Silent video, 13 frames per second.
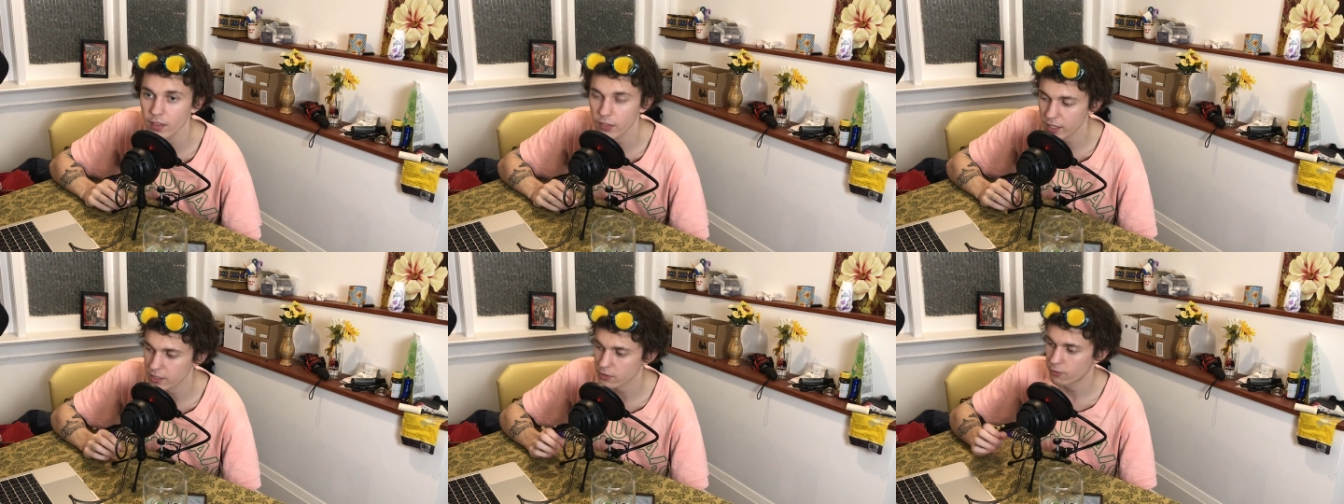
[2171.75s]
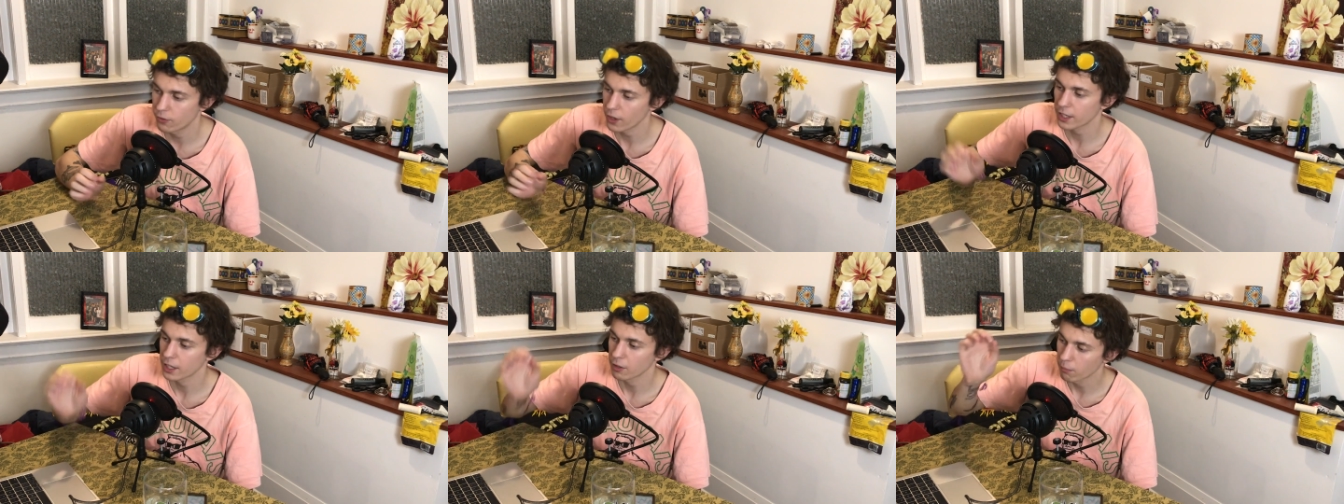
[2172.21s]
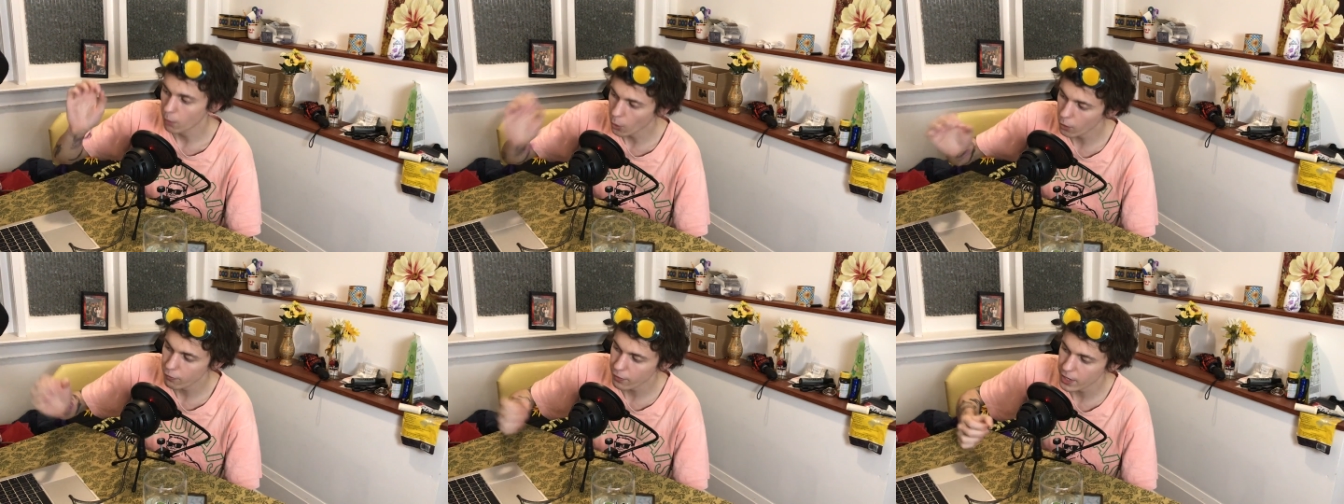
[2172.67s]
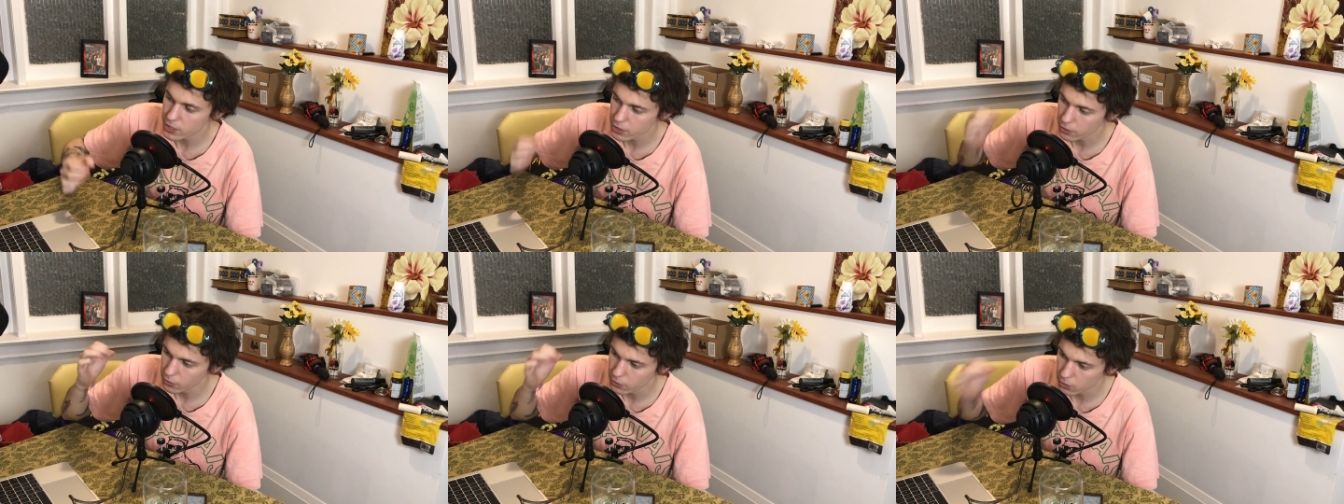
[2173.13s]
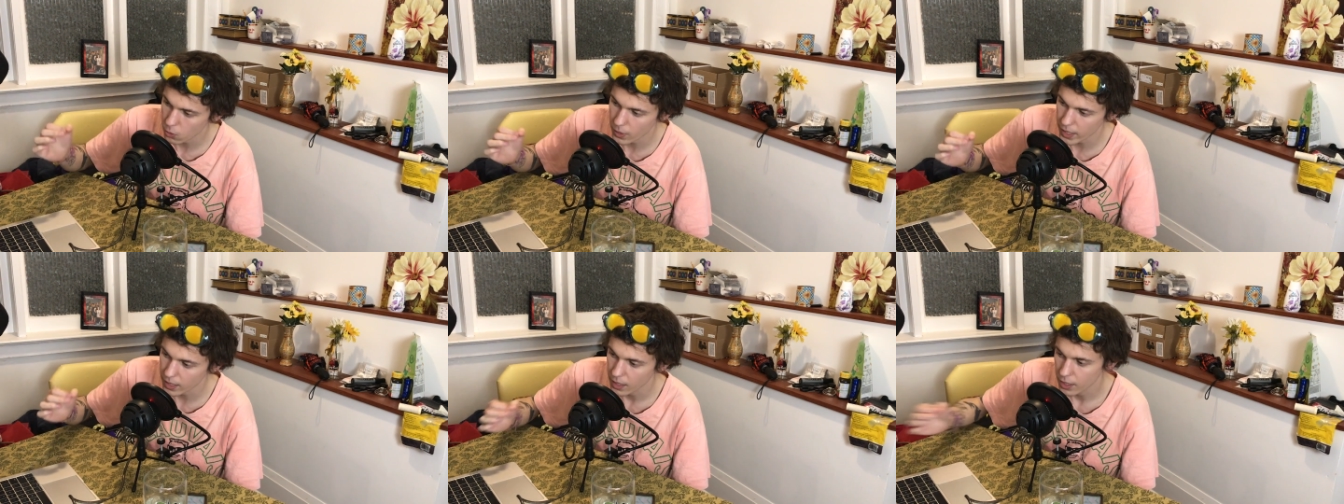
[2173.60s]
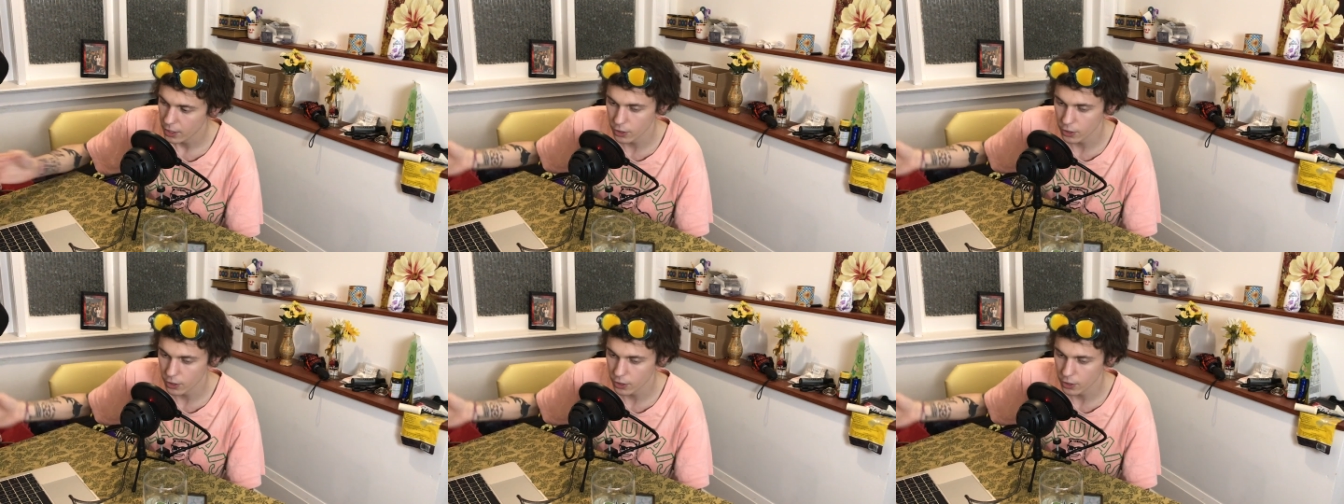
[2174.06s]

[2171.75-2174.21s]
in this fucking motivational tweet,